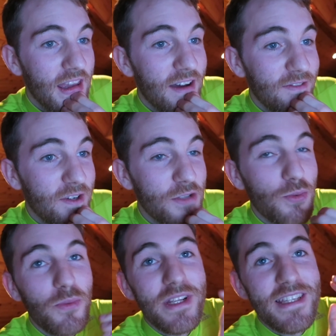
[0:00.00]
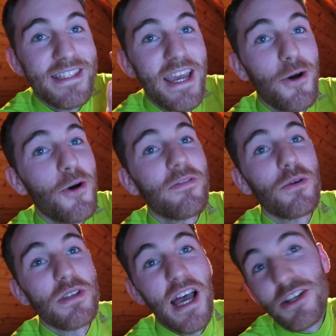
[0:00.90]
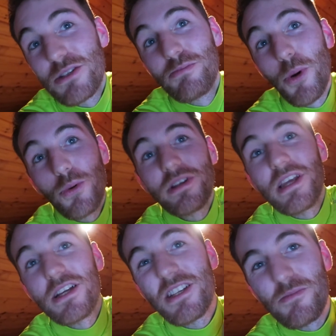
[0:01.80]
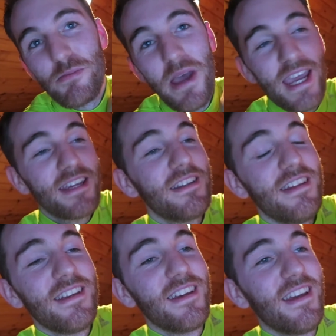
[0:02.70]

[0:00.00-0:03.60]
That first one when I set off, I just bolted it, I just pegged it.